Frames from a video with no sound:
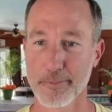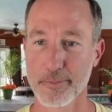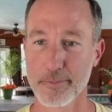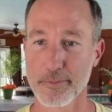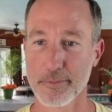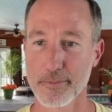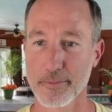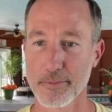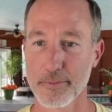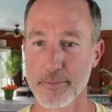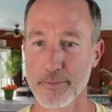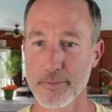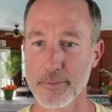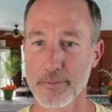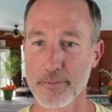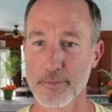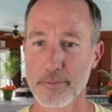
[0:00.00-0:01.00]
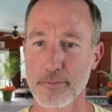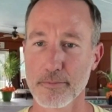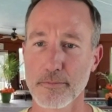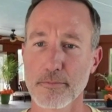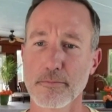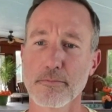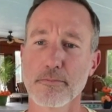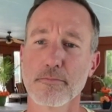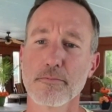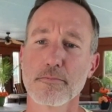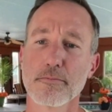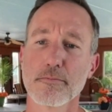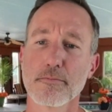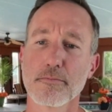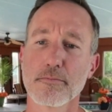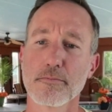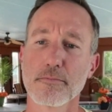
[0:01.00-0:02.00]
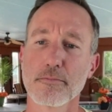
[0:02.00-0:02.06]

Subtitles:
[no speech]